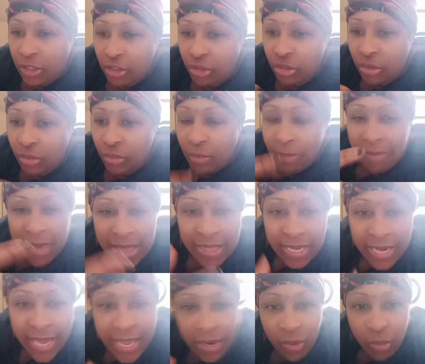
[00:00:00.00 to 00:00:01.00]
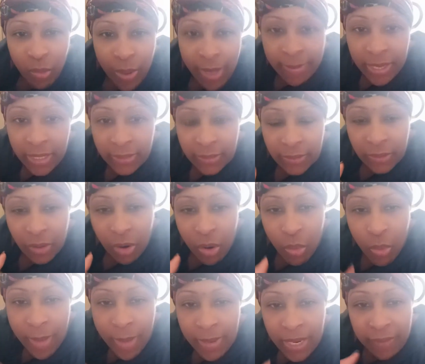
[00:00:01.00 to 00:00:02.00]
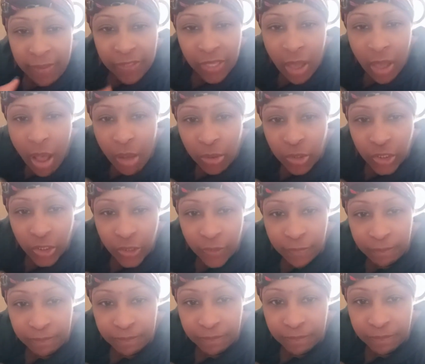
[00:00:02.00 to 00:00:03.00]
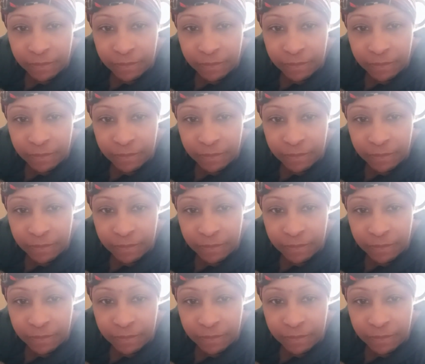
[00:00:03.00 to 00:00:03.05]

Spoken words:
to melanated women or women of the culture